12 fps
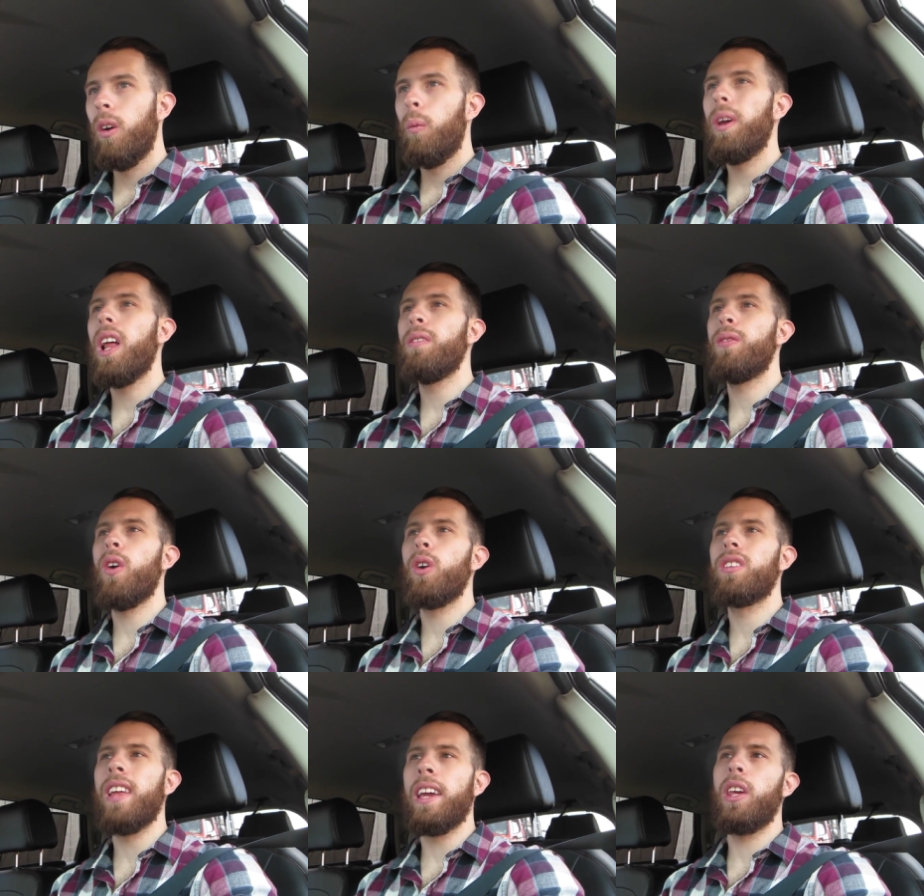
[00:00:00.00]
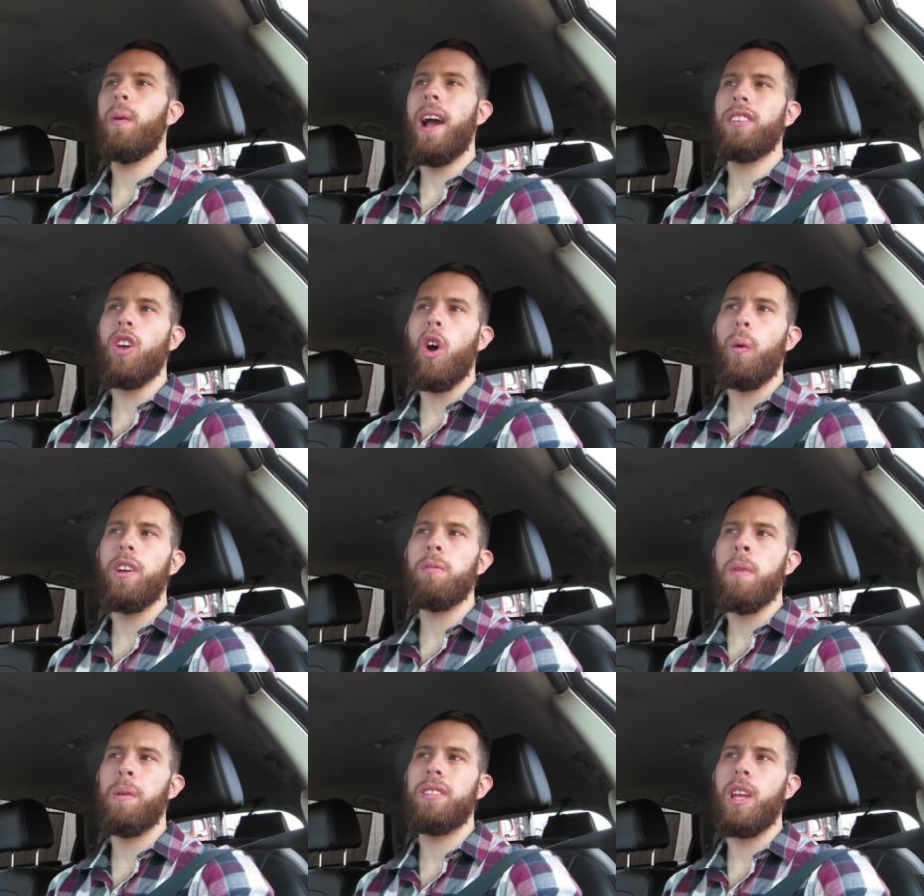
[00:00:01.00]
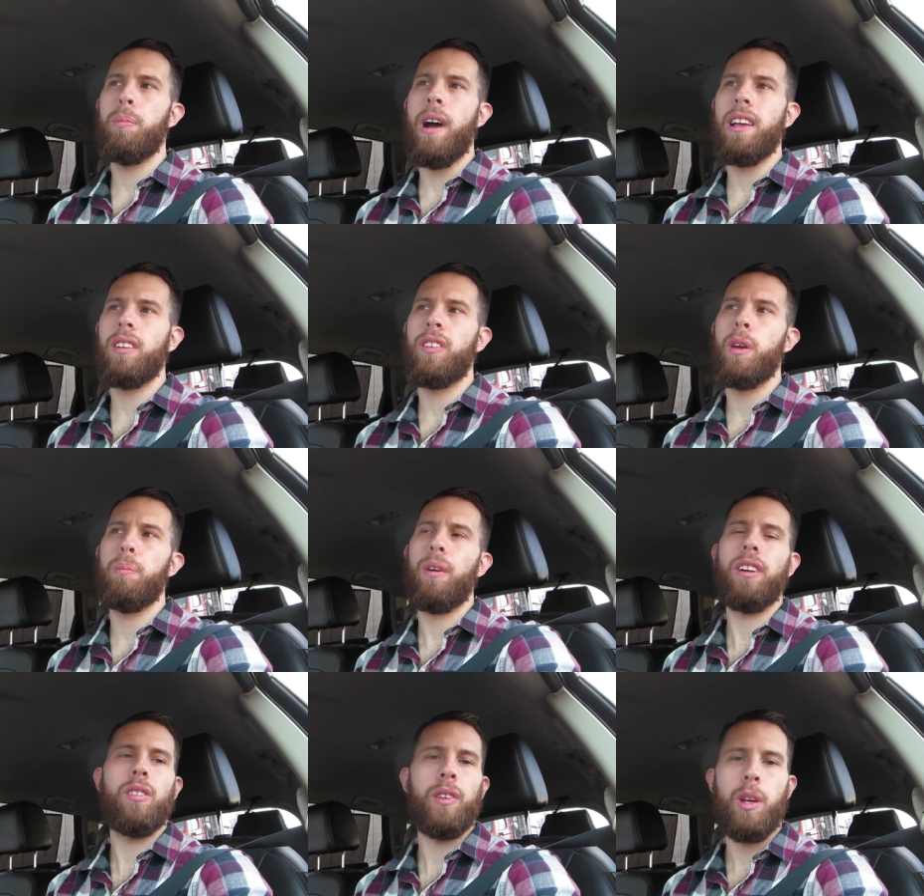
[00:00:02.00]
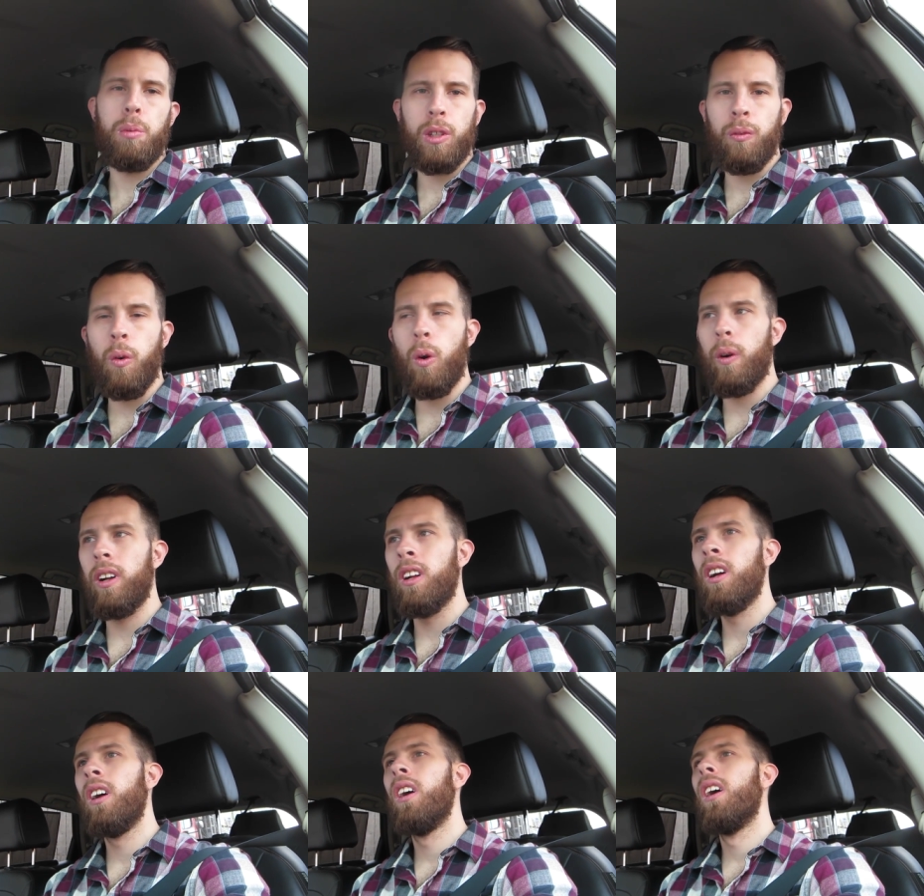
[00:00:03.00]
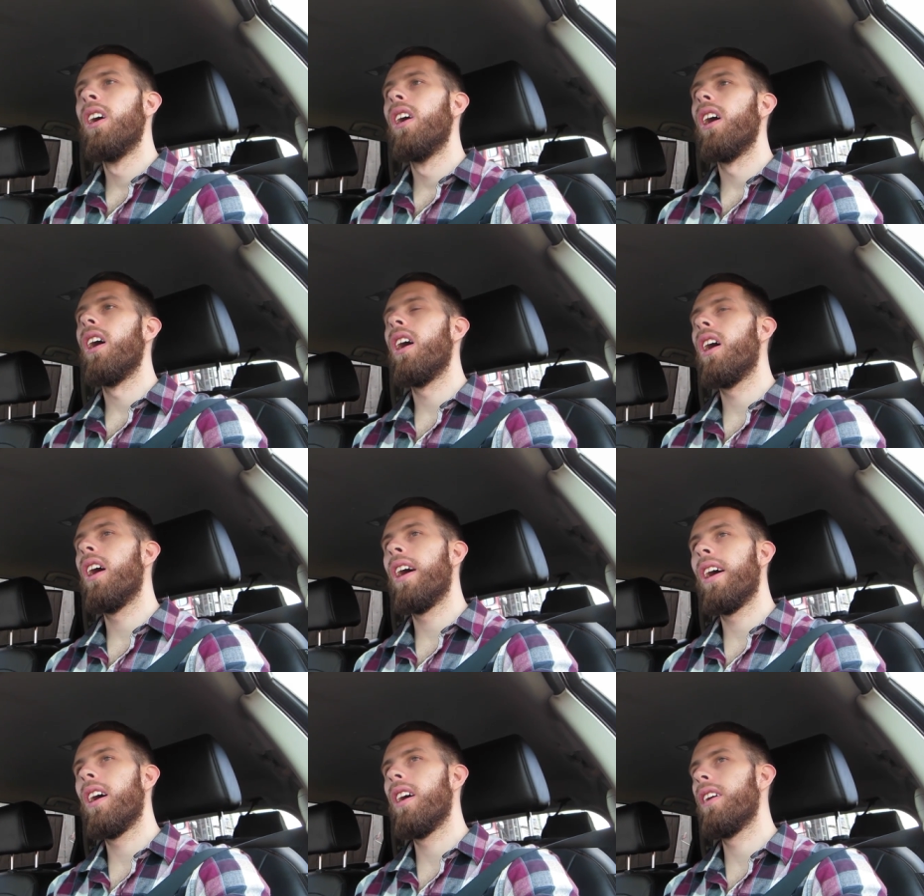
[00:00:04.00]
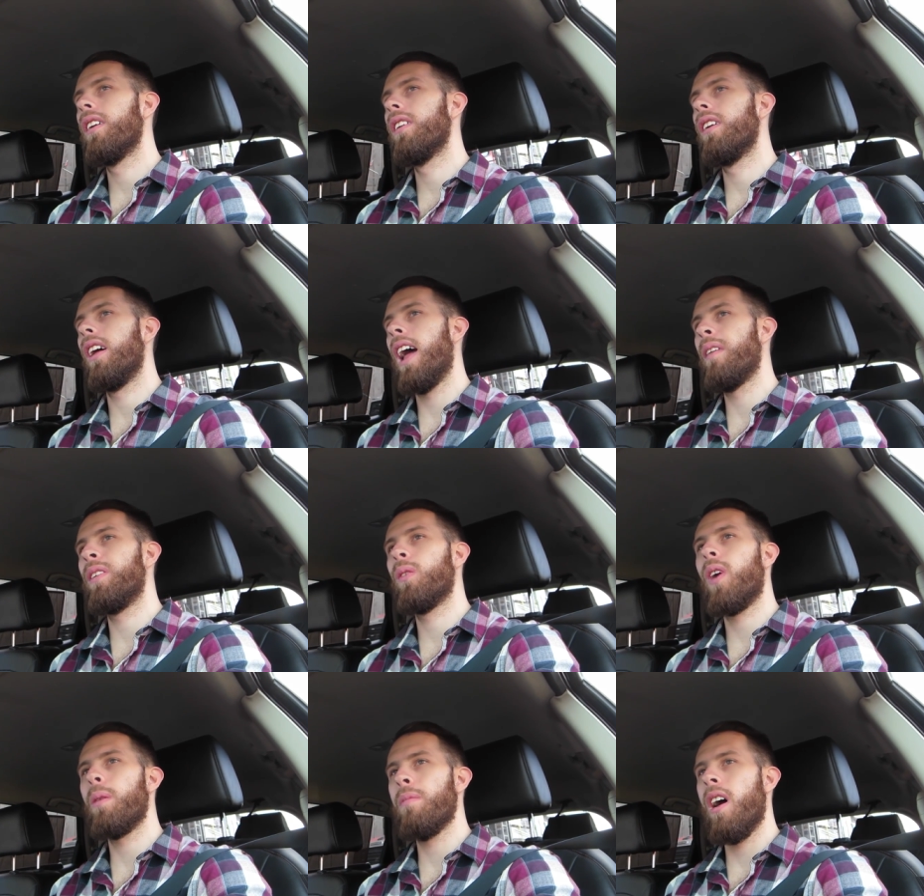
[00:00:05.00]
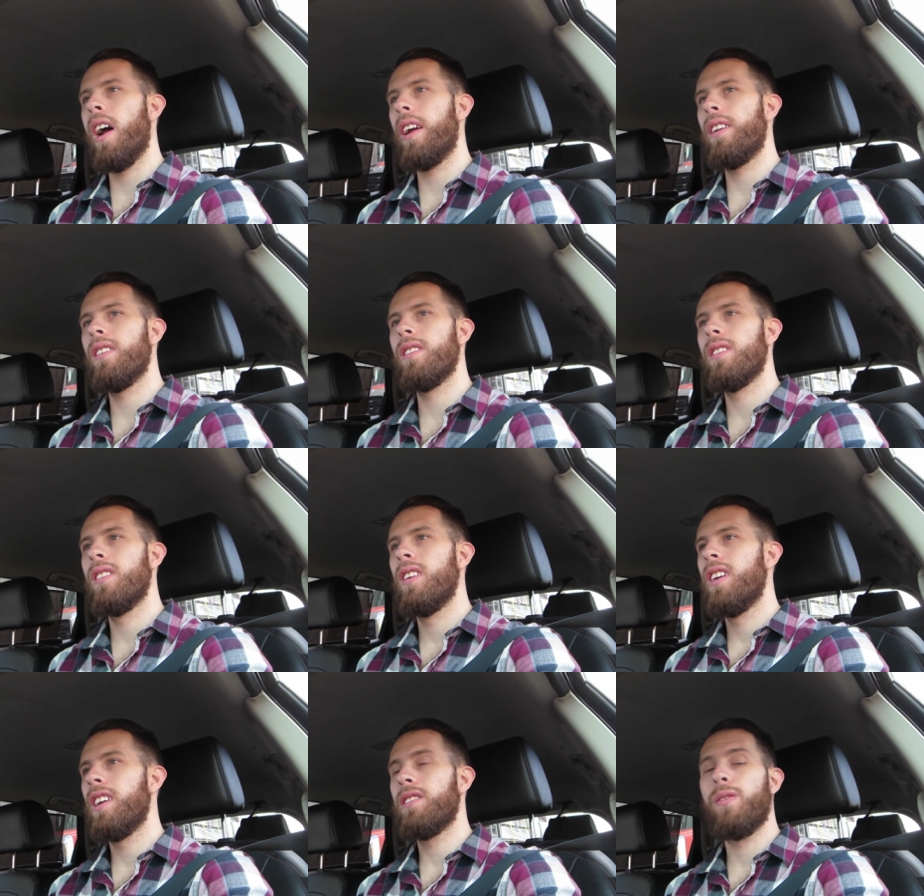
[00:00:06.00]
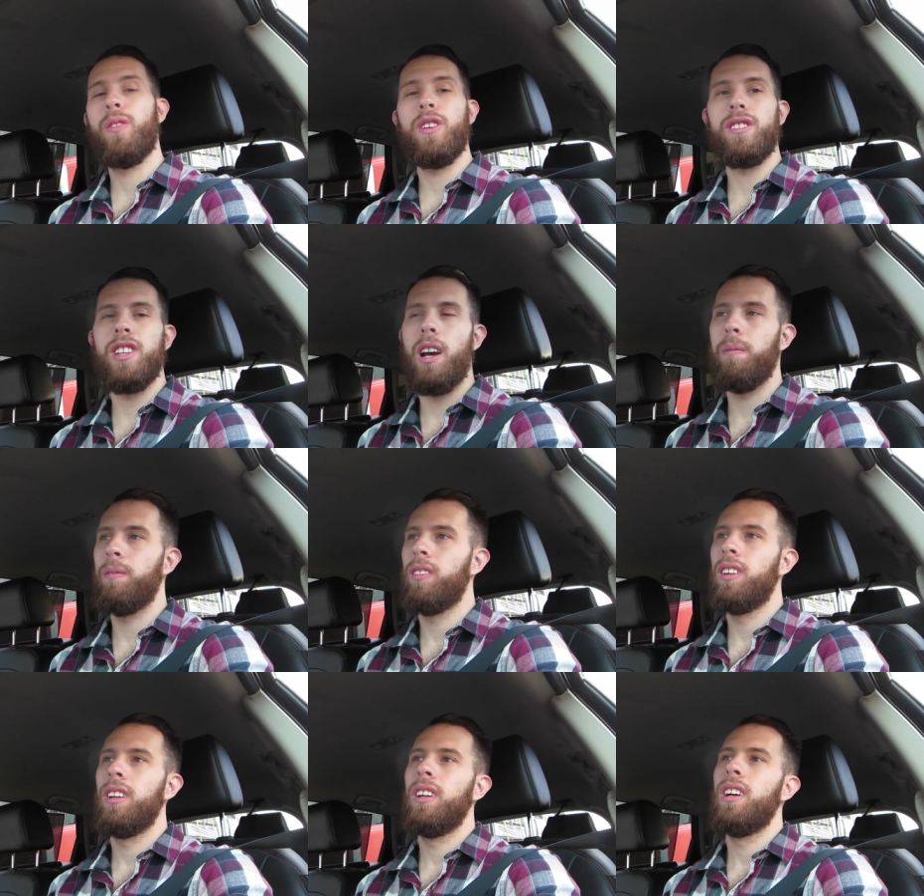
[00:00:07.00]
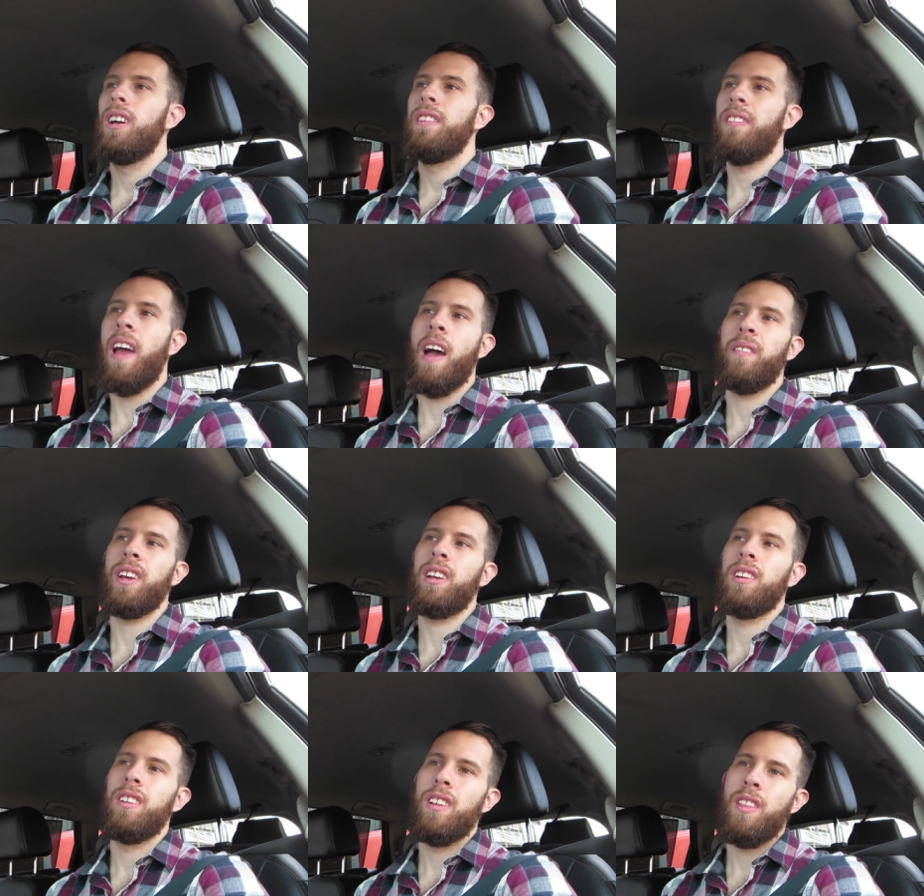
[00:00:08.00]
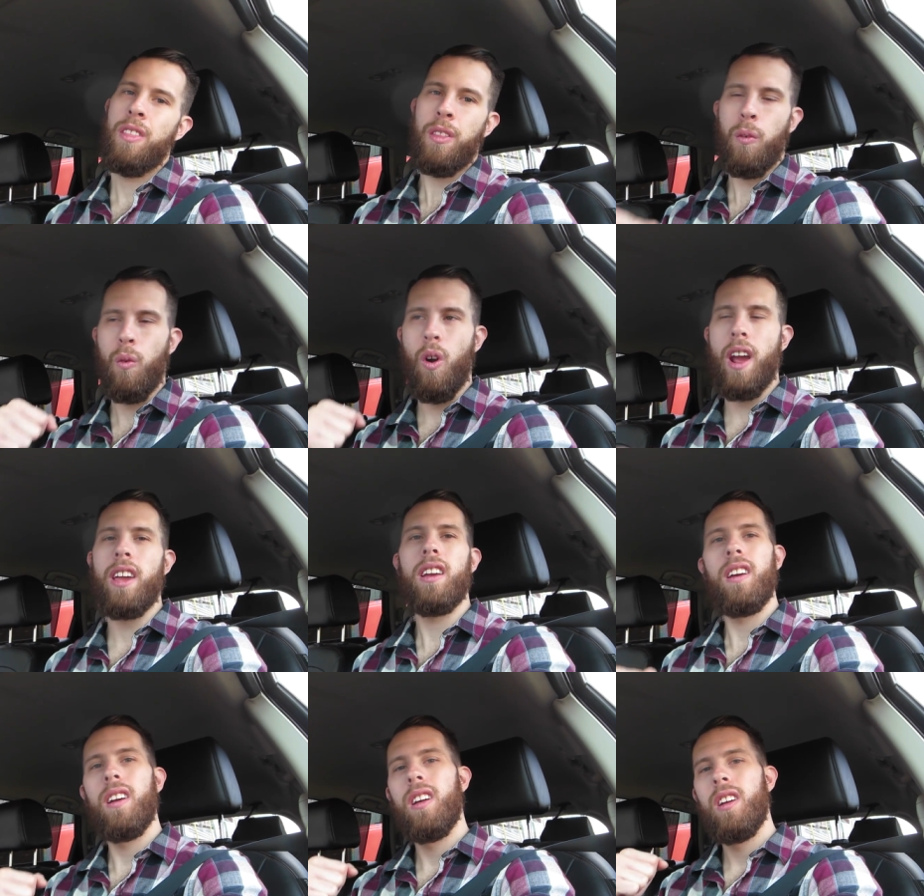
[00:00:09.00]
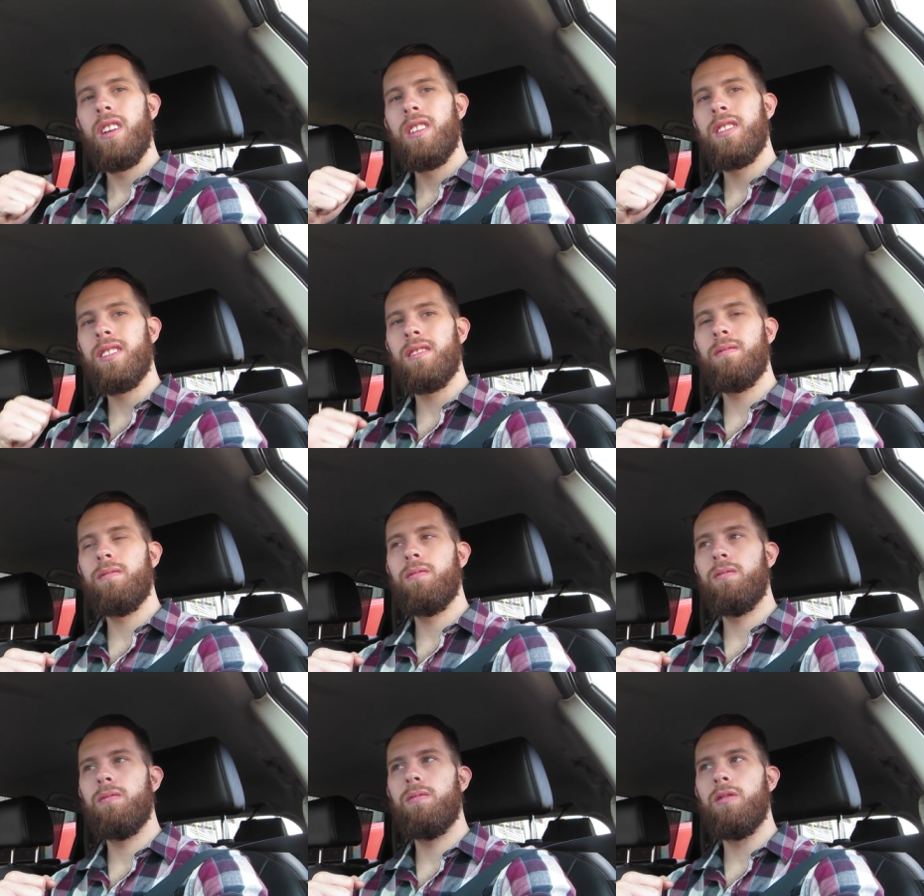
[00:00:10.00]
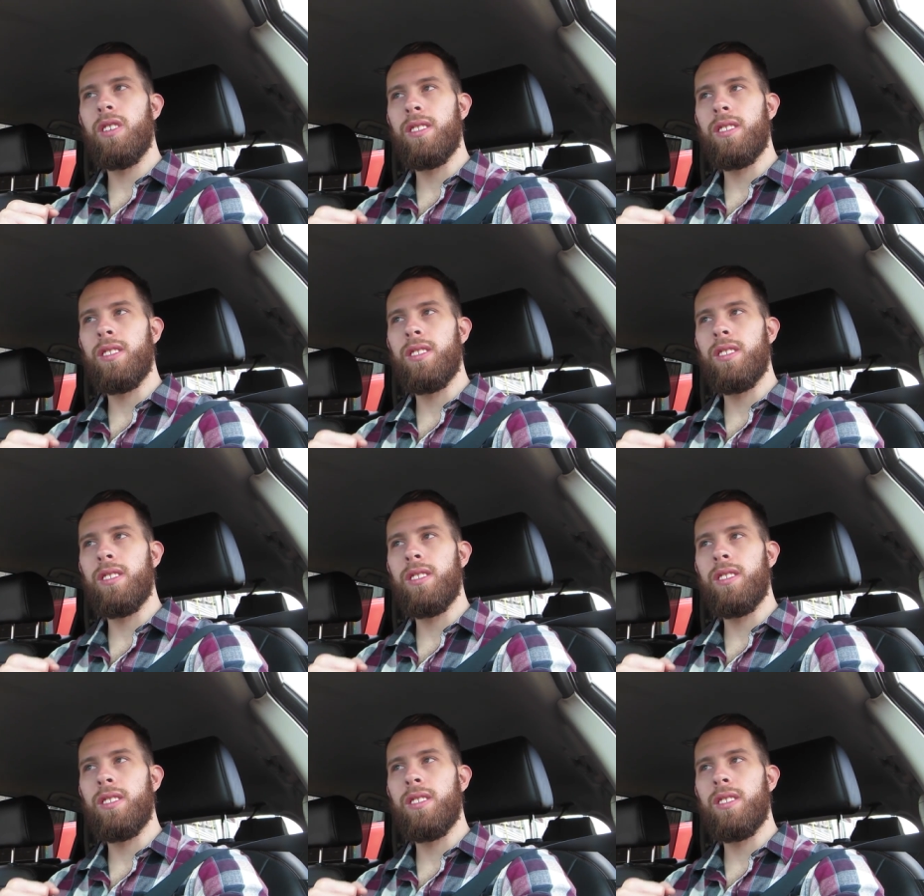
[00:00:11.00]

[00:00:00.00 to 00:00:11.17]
We love you, folks. Thank you. As always, remember to stay positive, keep progressive, keep pushing forward. Uh, having the right mind is the first step. Having the right the,